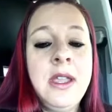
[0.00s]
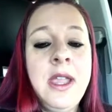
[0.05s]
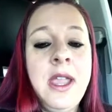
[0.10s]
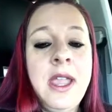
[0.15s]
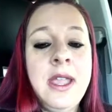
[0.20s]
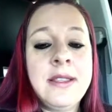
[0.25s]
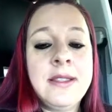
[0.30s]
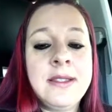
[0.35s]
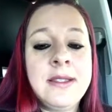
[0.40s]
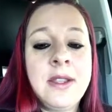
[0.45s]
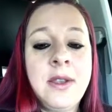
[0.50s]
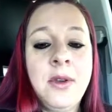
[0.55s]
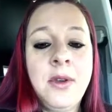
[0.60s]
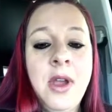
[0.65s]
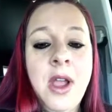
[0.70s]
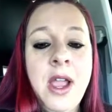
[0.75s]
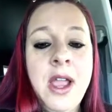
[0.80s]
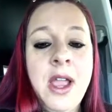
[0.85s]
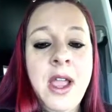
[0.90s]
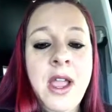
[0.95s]
and so
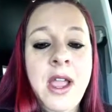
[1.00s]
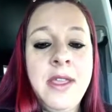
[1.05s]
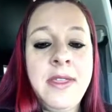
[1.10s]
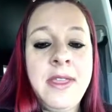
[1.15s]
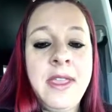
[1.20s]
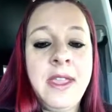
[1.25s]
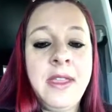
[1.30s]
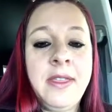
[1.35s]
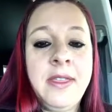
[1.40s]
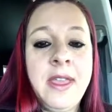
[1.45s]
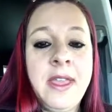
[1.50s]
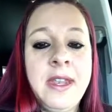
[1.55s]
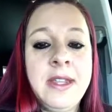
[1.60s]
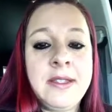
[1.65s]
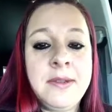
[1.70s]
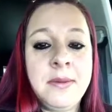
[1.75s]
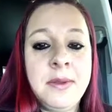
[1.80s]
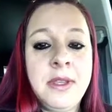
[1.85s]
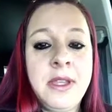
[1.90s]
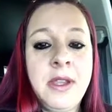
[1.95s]
I, I, think that
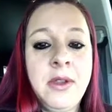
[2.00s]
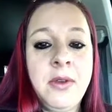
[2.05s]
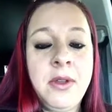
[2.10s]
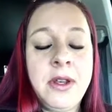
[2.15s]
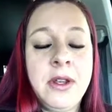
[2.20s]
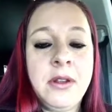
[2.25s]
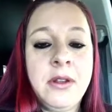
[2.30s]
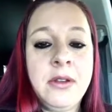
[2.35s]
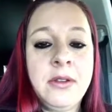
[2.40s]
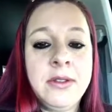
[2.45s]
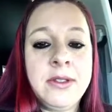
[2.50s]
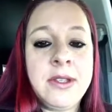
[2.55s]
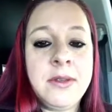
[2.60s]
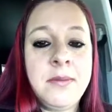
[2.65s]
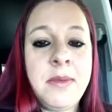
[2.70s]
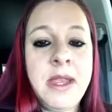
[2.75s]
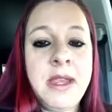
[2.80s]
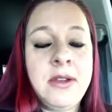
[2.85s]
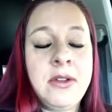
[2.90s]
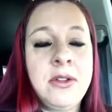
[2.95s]
it's really critical to
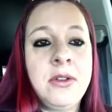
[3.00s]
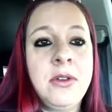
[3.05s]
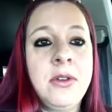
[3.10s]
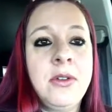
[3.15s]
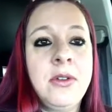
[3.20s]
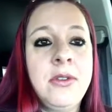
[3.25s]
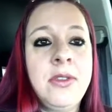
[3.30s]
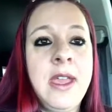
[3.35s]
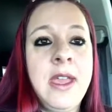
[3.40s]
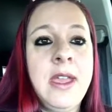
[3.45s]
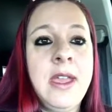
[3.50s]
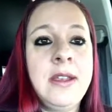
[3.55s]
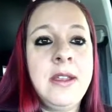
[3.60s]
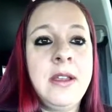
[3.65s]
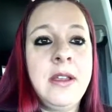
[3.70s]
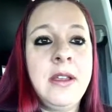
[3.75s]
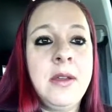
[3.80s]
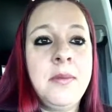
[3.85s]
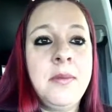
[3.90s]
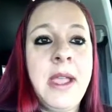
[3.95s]
make sure that
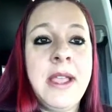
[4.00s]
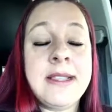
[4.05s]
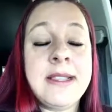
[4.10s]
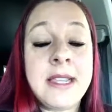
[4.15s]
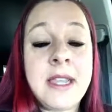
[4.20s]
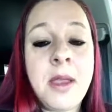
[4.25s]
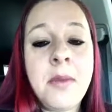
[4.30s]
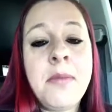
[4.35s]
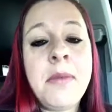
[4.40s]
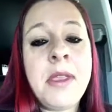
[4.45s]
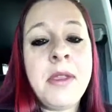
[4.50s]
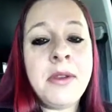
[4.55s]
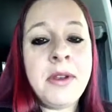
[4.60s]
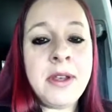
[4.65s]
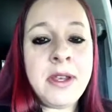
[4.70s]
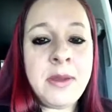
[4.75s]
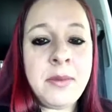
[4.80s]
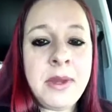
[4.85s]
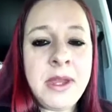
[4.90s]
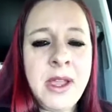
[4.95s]
um, as a
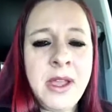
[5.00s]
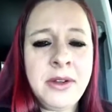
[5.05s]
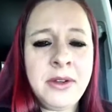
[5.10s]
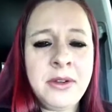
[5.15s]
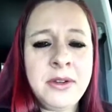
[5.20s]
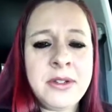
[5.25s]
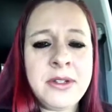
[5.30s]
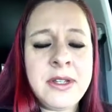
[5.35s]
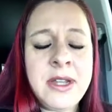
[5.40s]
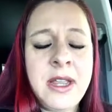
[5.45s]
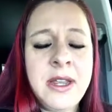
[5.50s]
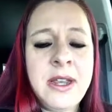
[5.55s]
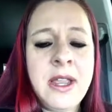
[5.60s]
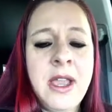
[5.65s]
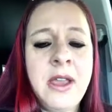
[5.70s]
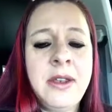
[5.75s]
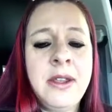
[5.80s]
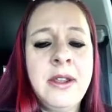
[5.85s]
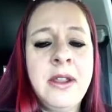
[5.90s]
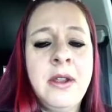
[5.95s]
community we understand
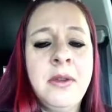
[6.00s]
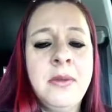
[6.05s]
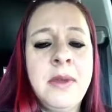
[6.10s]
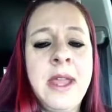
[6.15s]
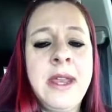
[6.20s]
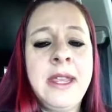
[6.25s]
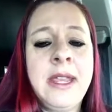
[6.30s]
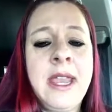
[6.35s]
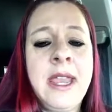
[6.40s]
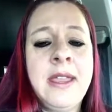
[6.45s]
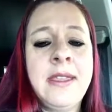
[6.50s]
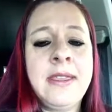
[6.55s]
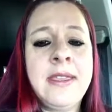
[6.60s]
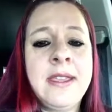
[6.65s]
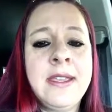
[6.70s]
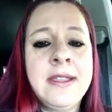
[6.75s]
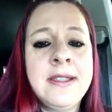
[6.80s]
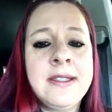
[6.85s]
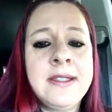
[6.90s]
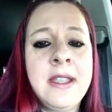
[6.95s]
how to eradicate
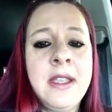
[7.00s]
this,